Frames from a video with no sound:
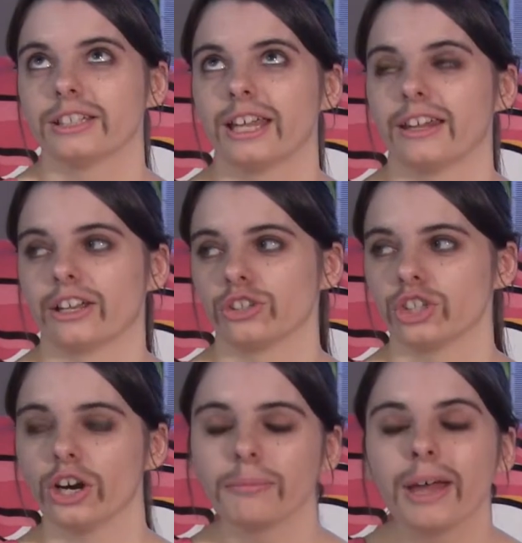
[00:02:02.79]
get, like, a
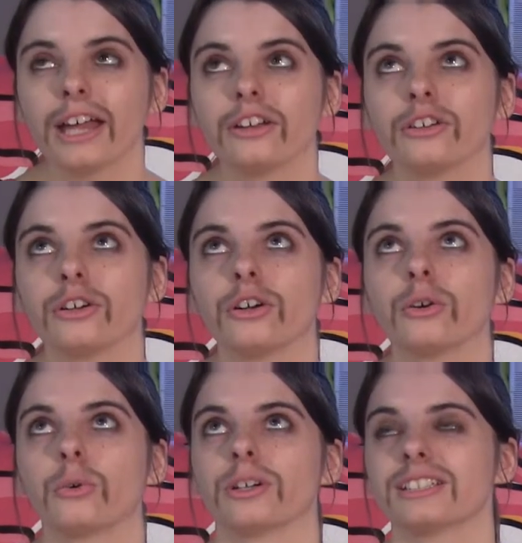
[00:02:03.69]

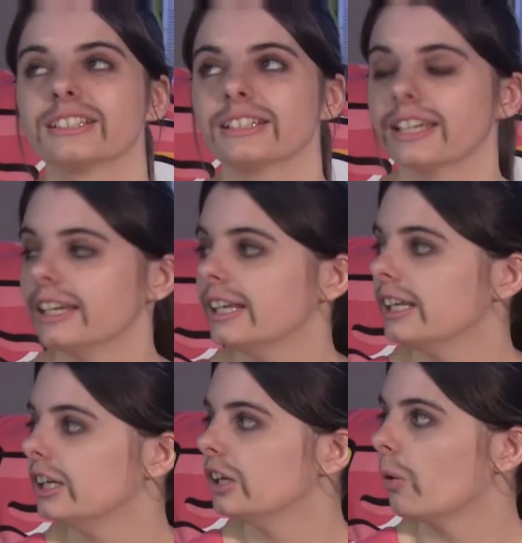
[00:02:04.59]
Charmander or a
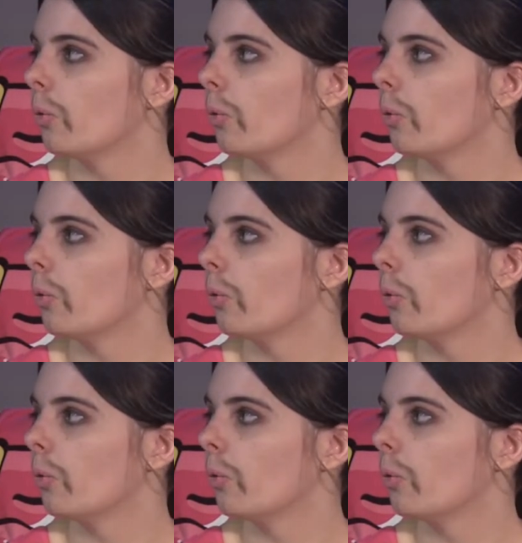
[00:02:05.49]
Skitty